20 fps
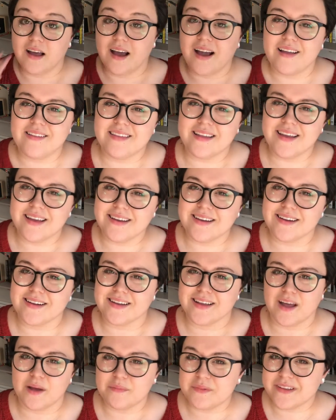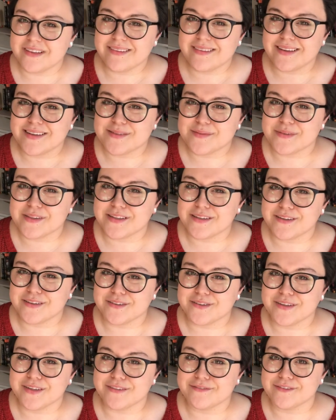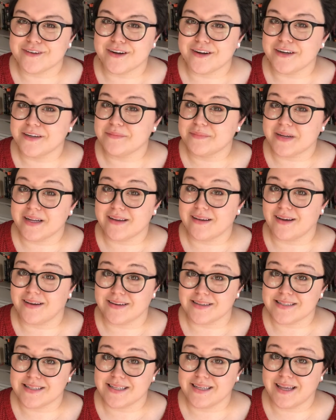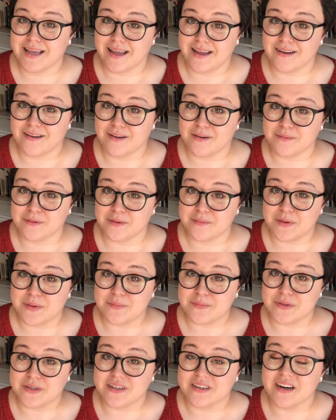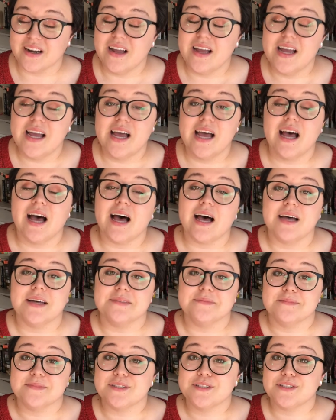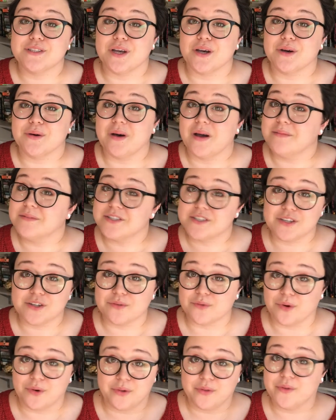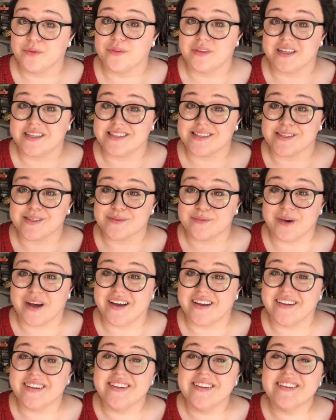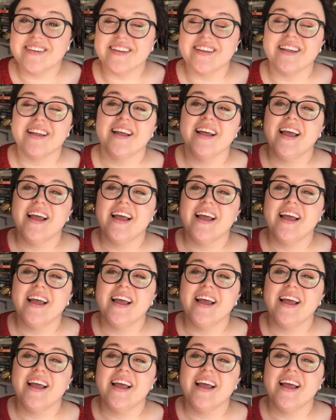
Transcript: I think I got a couple of these with another gift card, but I honestly cannot remember. Um, so I'm just gonna roll through these as well.